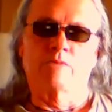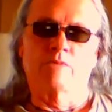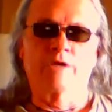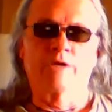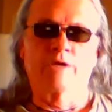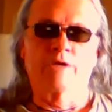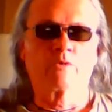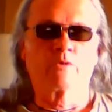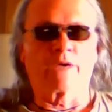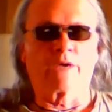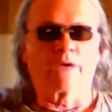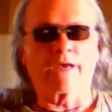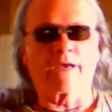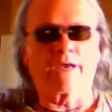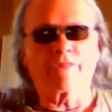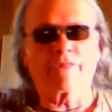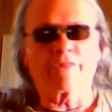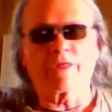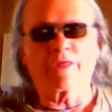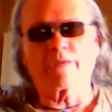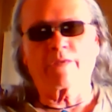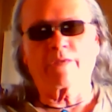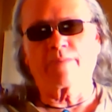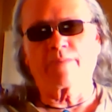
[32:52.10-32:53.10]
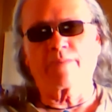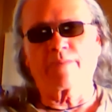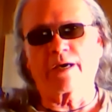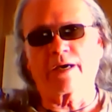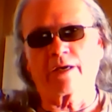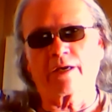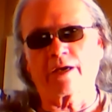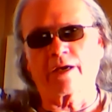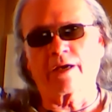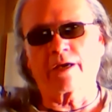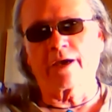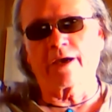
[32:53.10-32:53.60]
And when I think about
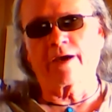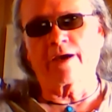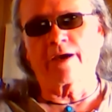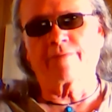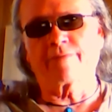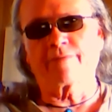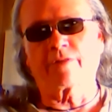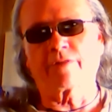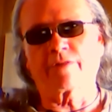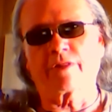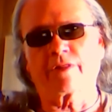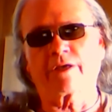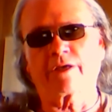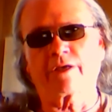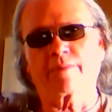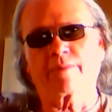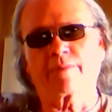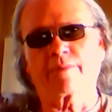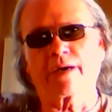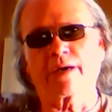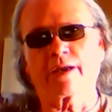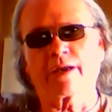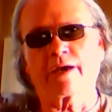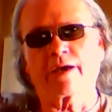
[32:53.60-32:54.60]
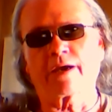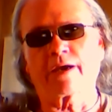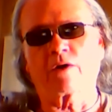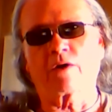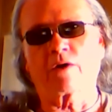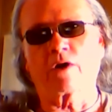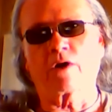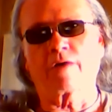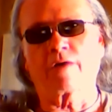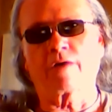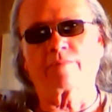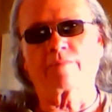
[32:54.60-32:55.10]
it, I often think about
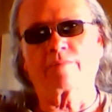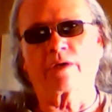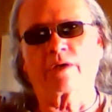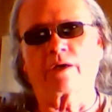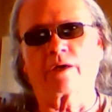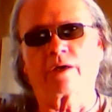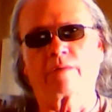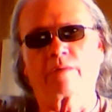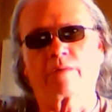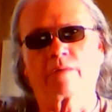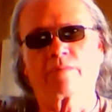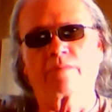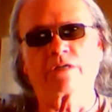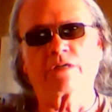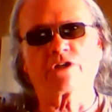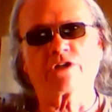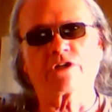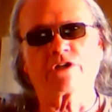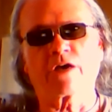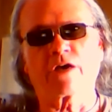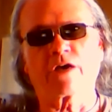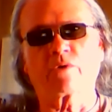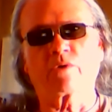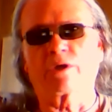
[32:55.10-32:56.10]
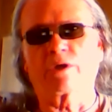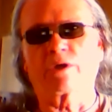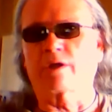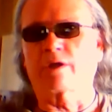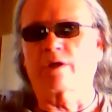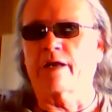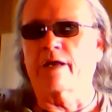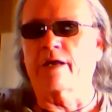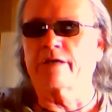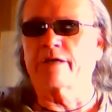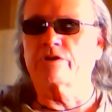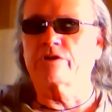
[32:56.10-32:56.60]
how much I would have
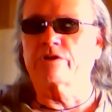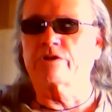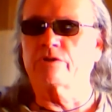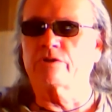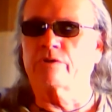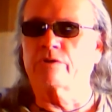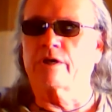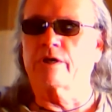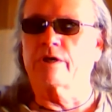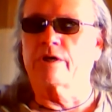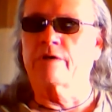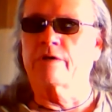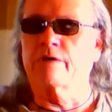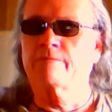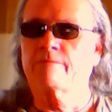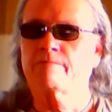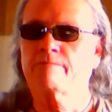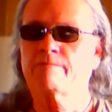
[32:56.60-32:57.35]
liked to